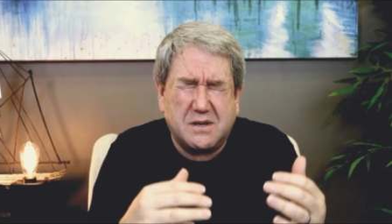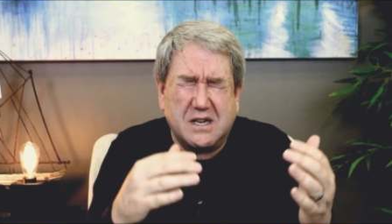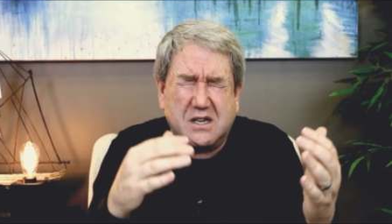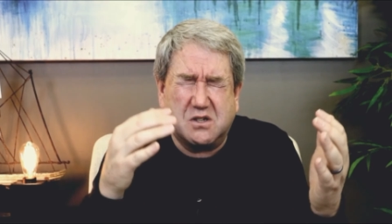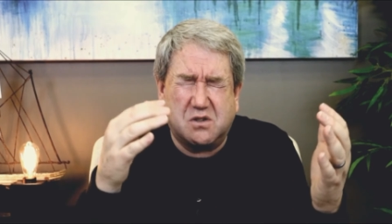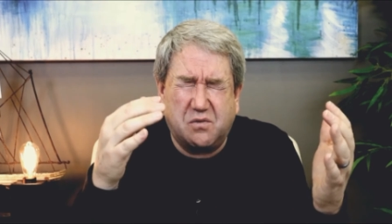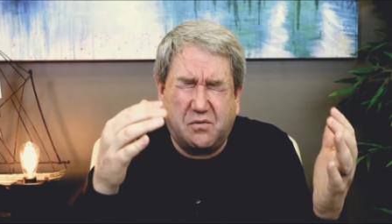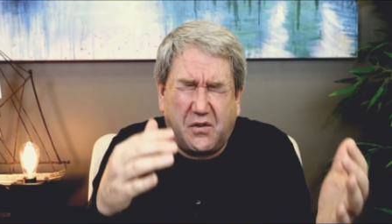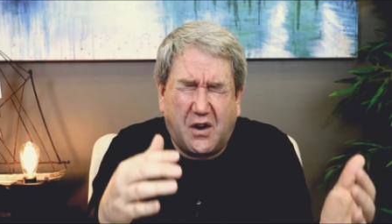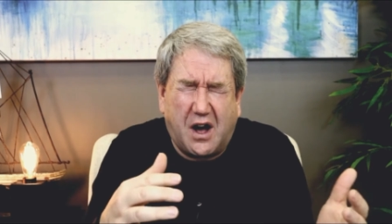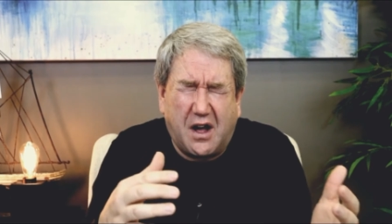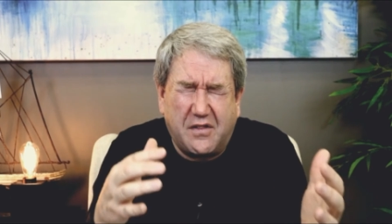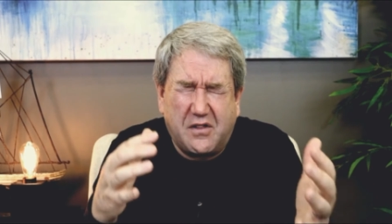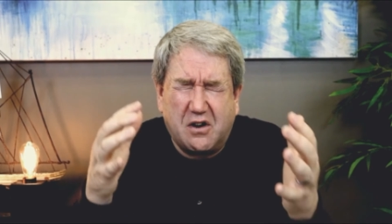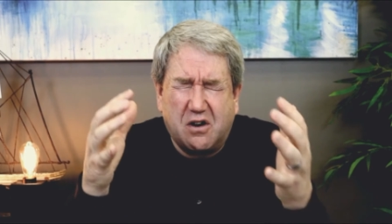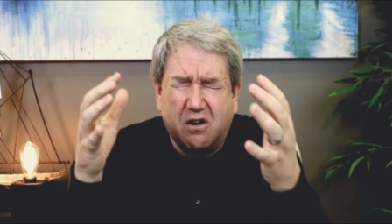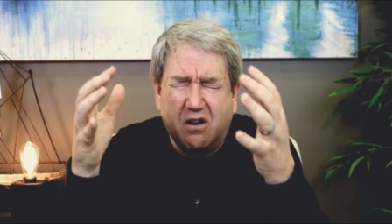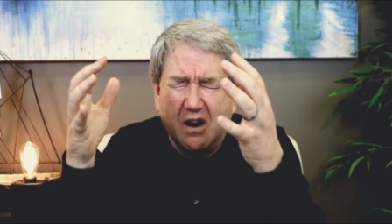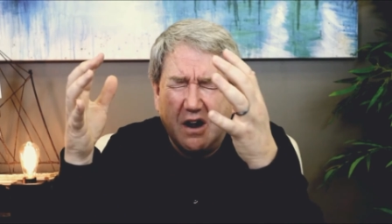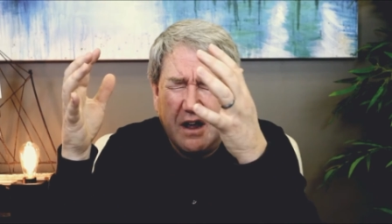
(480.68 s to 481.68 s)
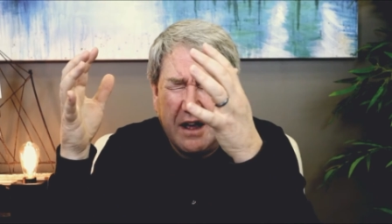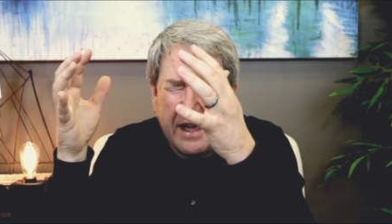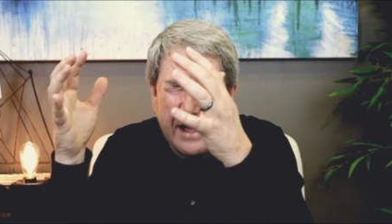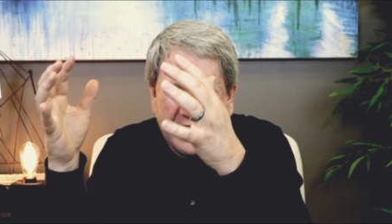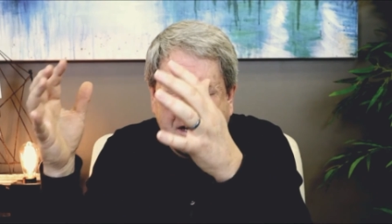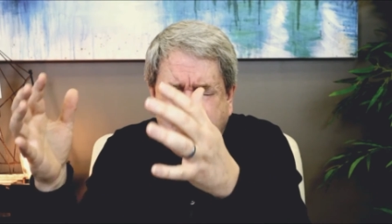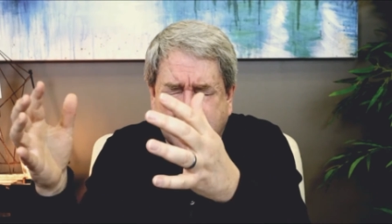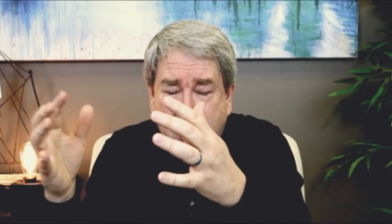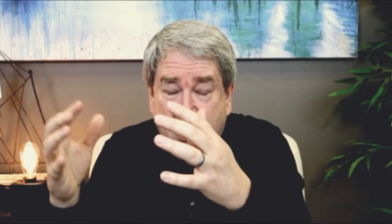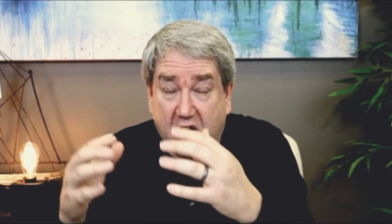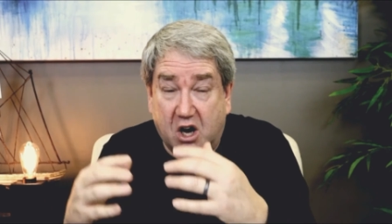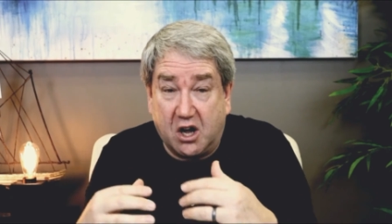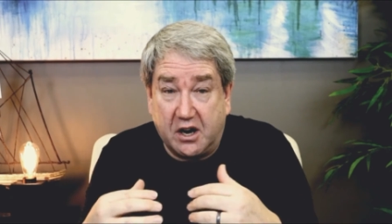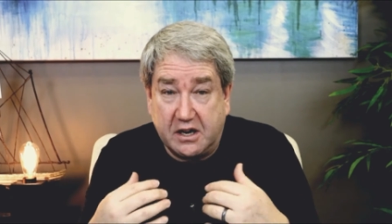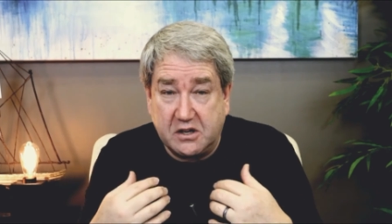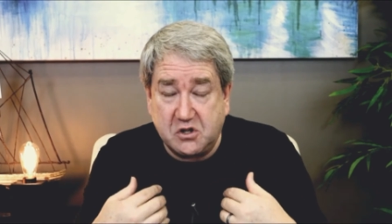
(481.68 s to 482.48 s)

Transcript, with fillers: his Father as God.